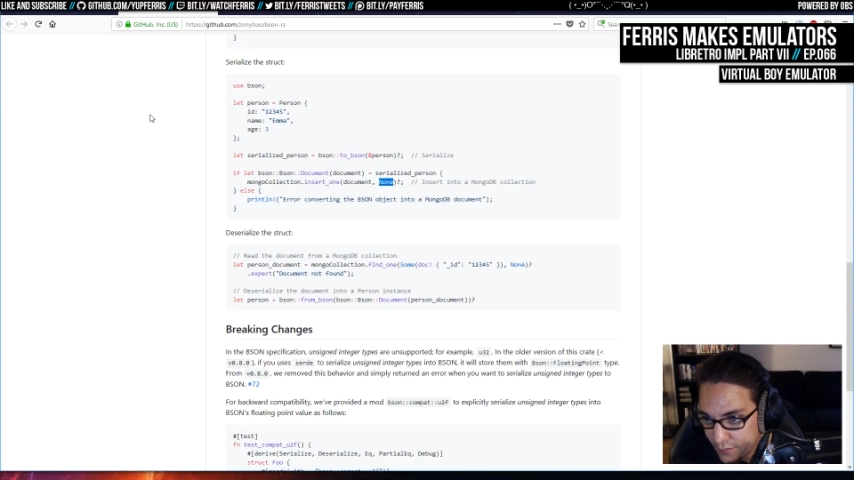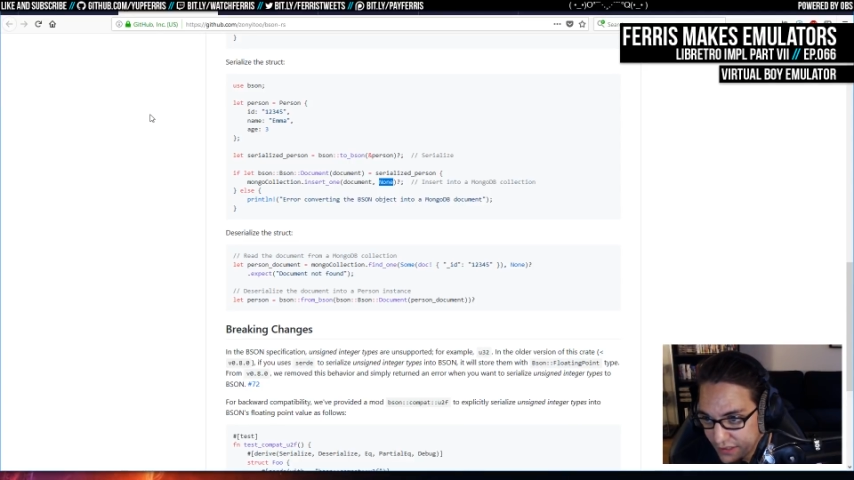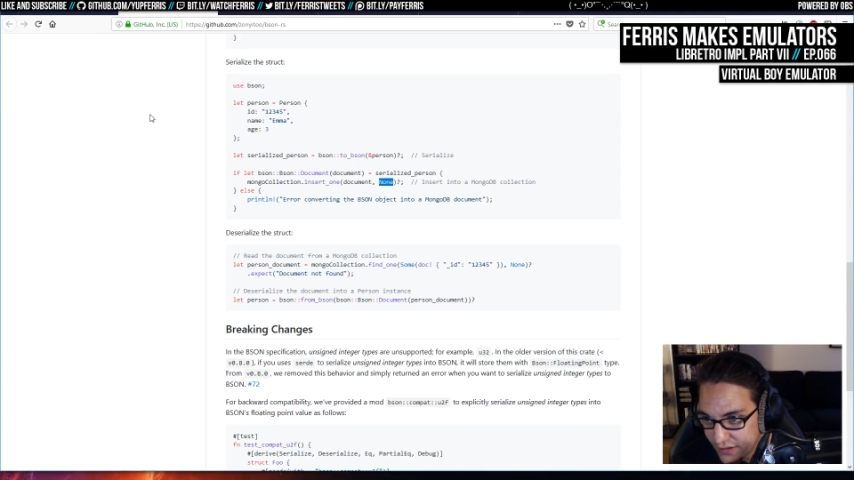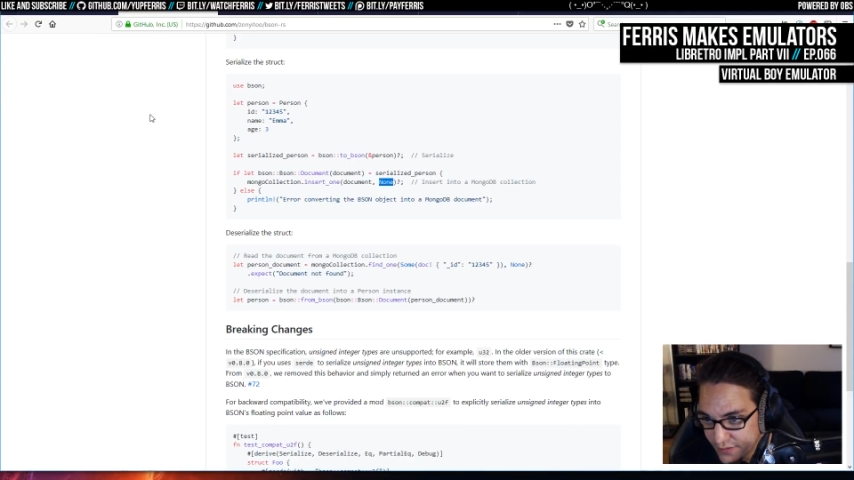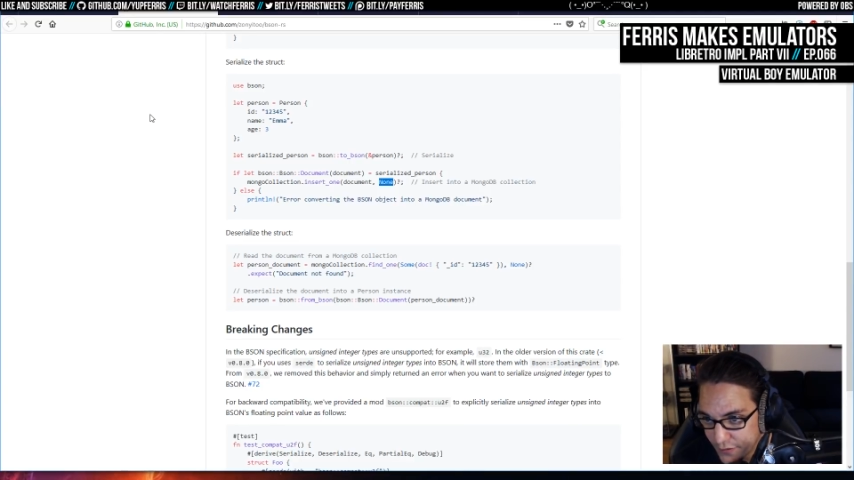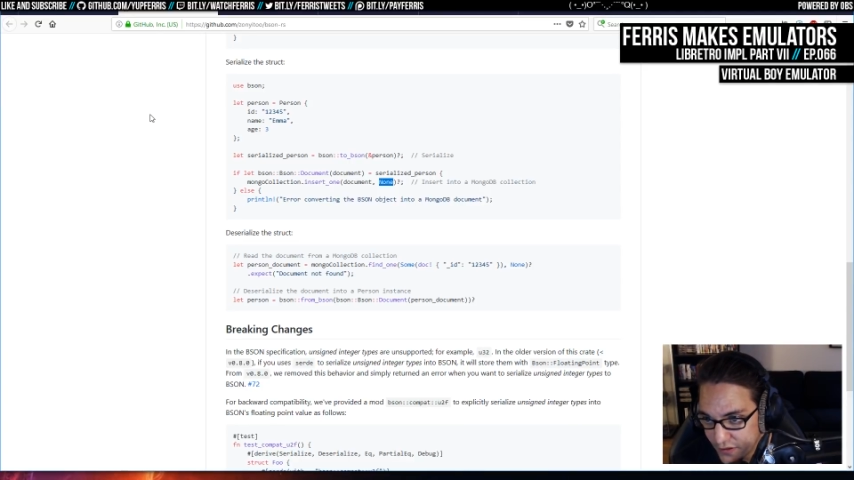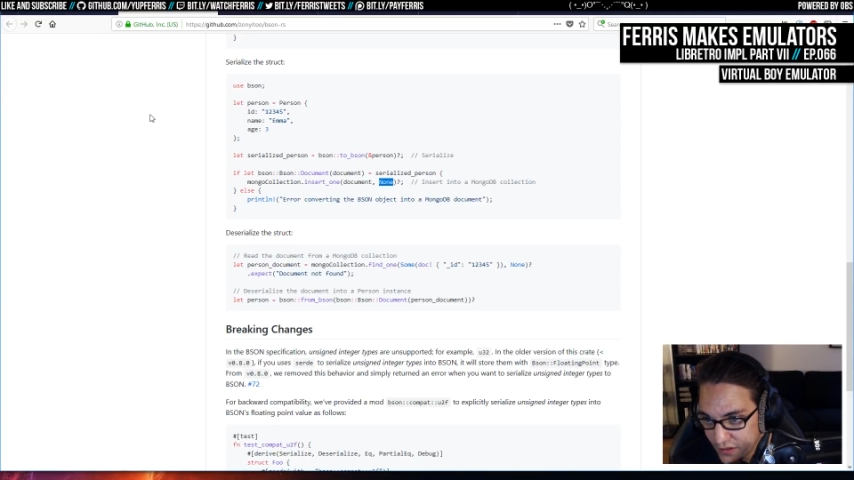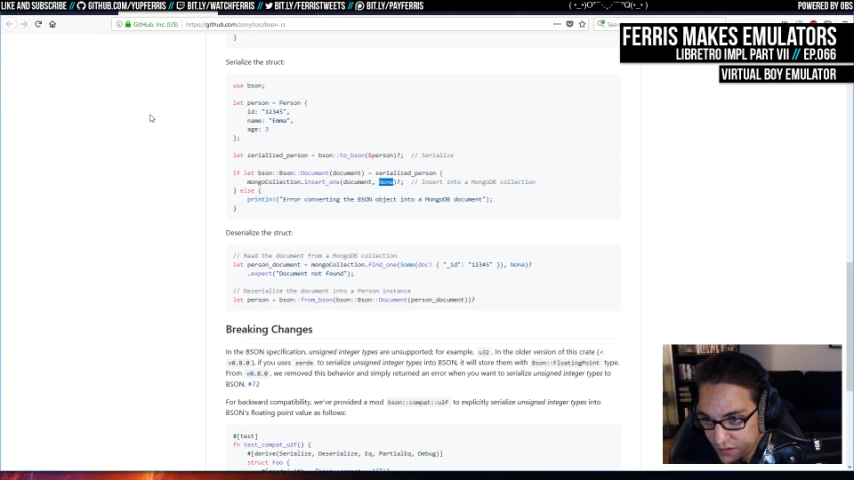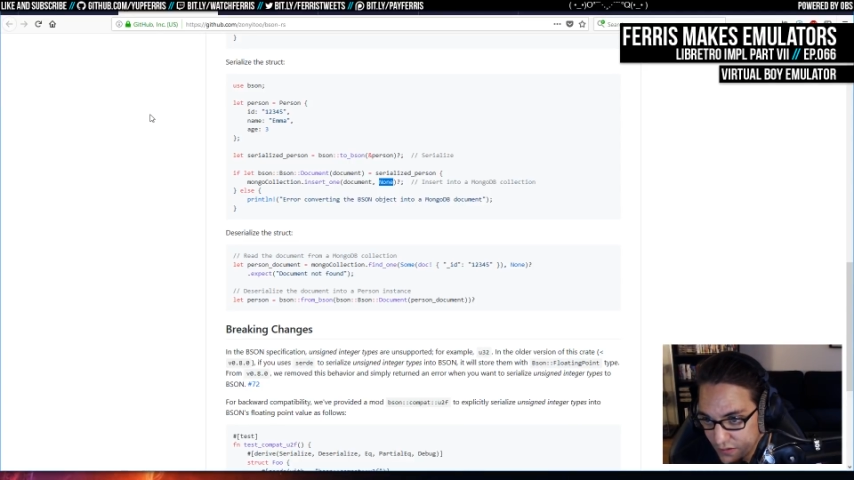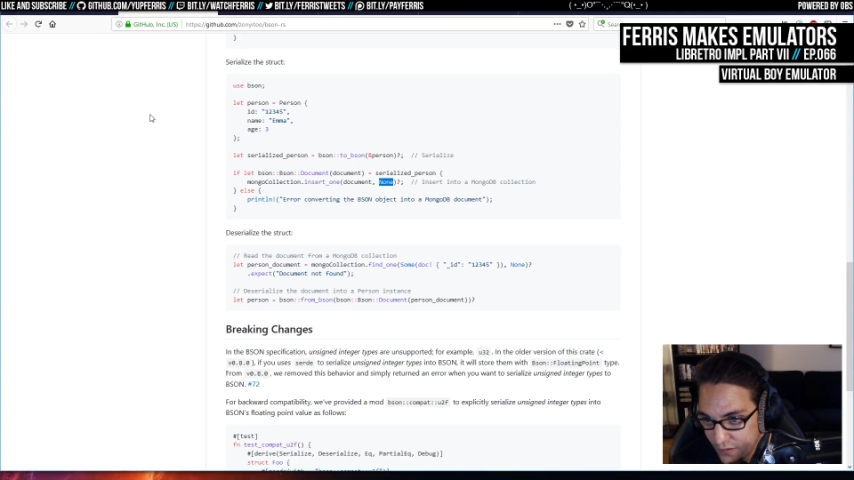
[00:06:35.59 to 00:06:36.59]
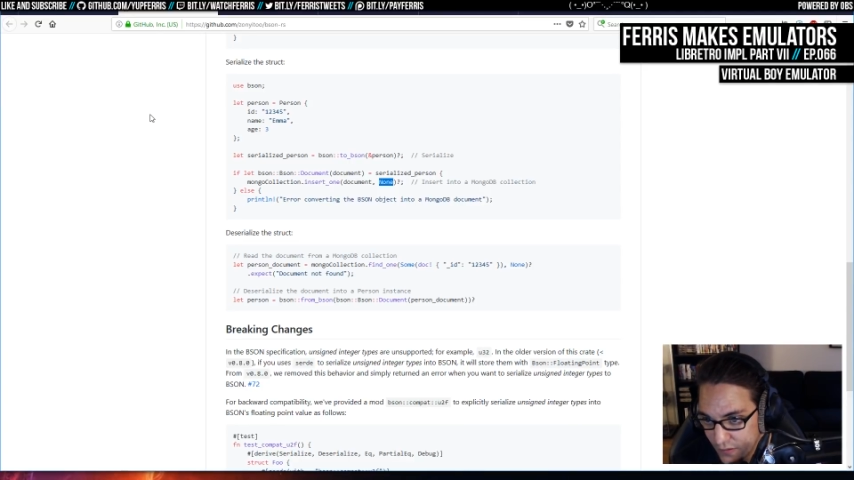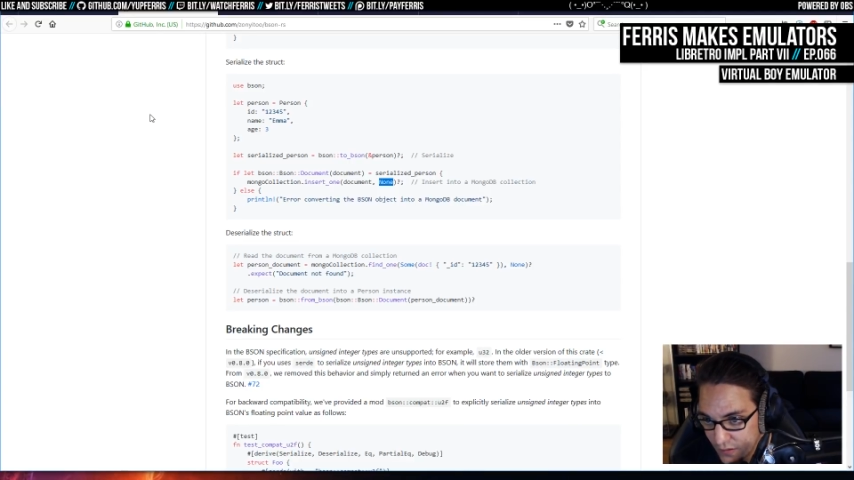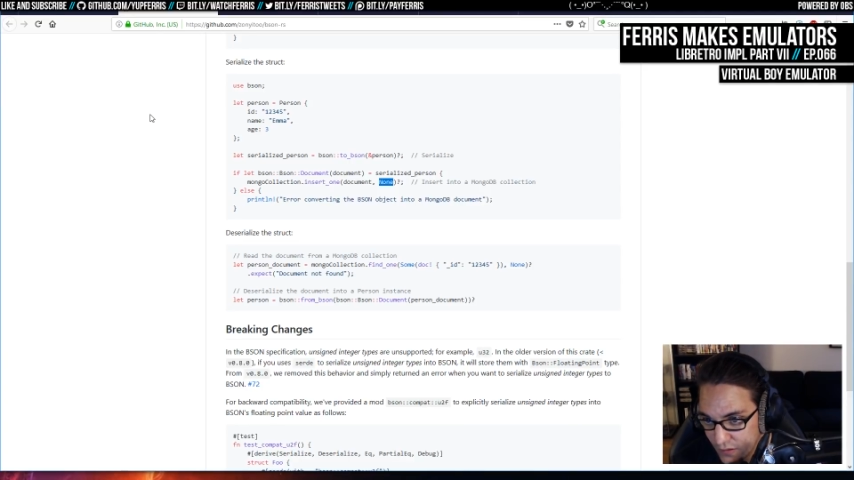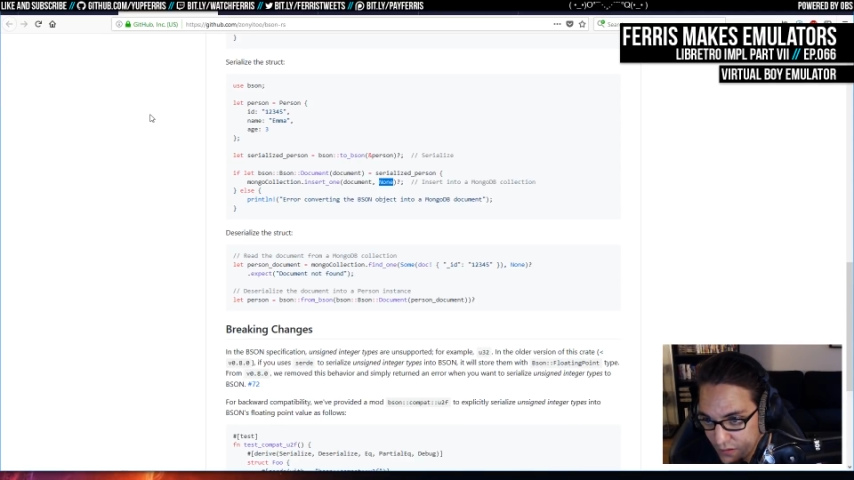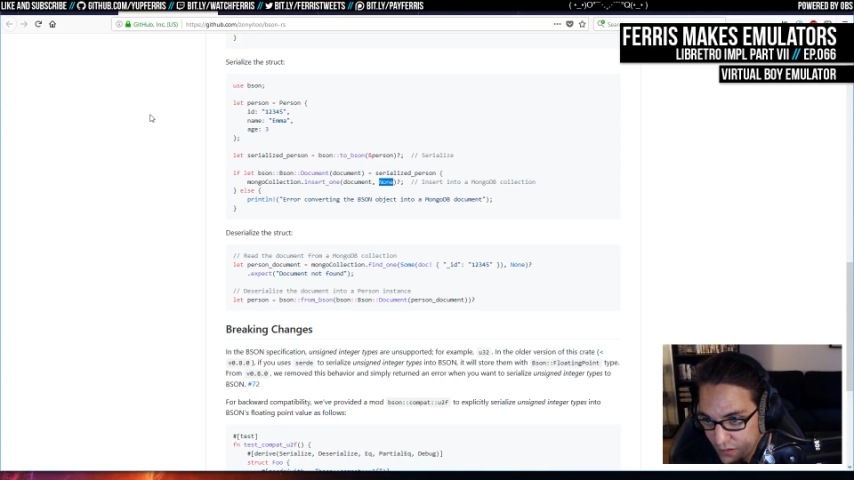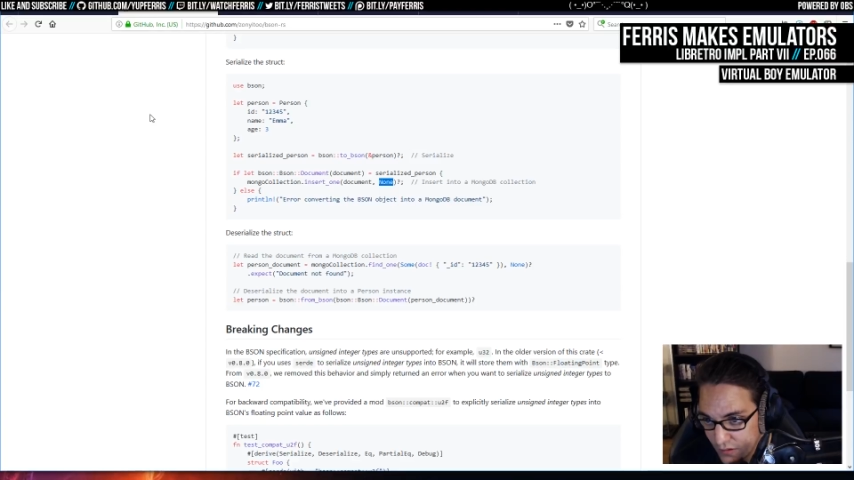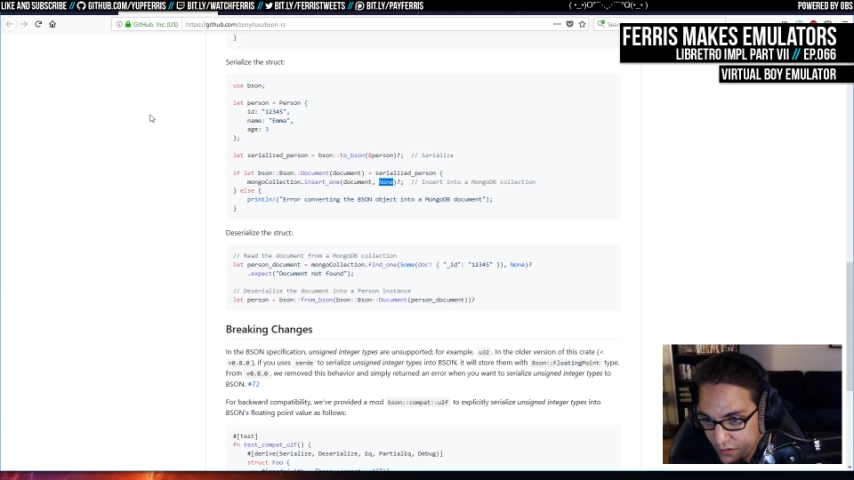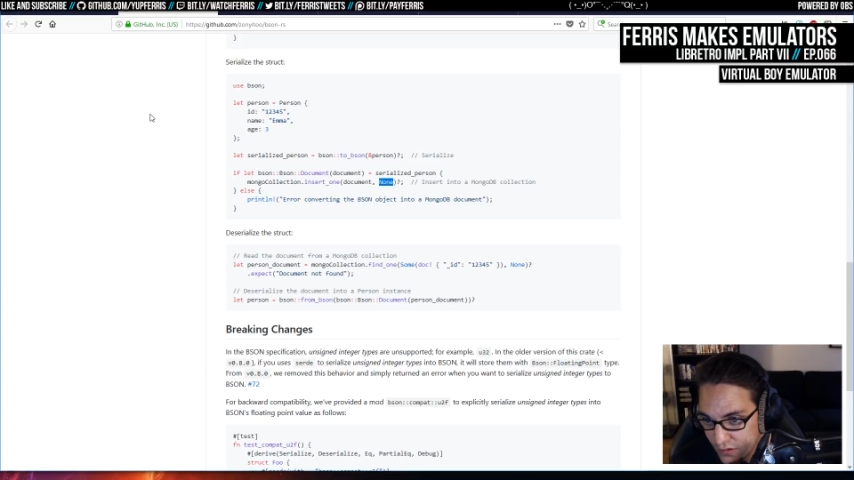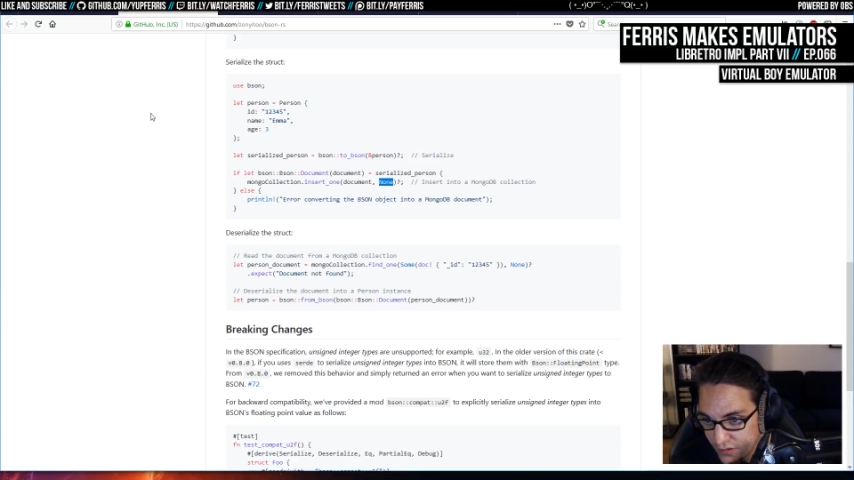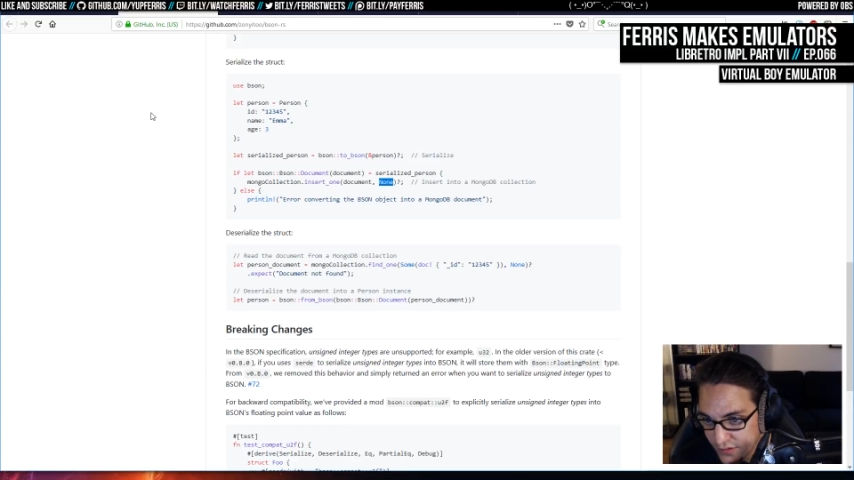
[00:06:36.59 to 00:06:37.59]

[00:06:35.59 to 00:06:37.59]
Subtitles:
make it a lot smaller. So